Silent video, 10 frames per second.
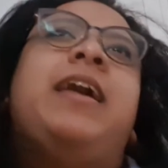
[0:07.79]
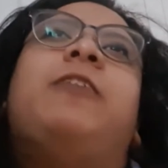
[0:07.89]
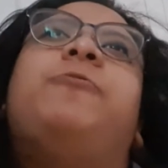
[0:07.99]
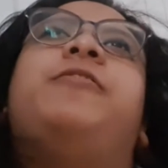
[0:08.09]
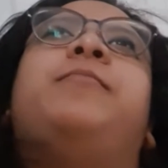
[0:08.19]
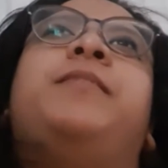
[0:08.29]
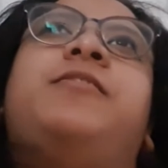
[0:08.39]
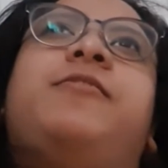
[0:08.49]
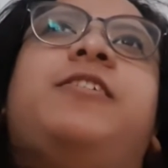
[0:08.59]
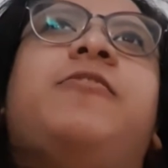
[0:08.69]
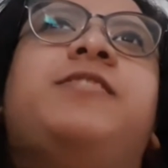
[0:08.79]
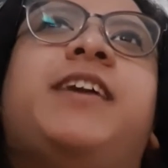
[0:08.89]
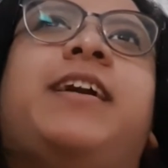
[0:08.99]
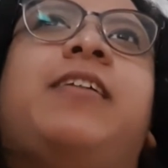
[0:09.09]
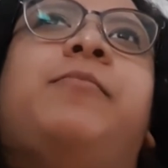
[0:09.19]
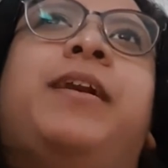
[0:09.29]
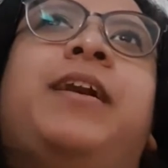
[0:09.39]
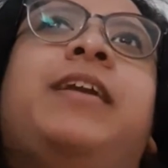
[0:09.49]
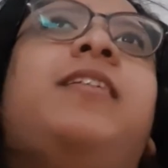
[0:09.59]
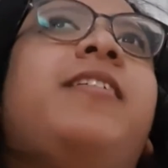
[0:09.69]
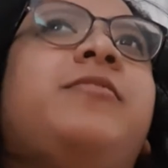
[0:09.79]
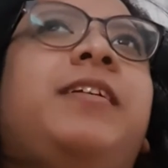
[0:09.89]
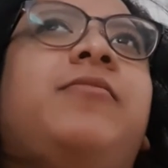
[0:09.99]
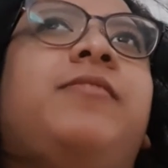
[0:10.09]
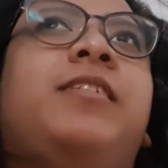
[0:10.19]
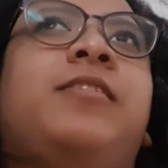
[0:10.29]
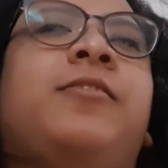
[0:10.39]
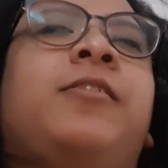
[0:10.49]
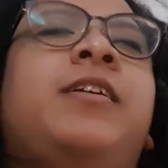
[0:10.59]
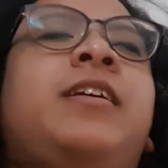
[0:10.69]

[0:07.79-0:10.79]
and also make sure you go check out my last week's video,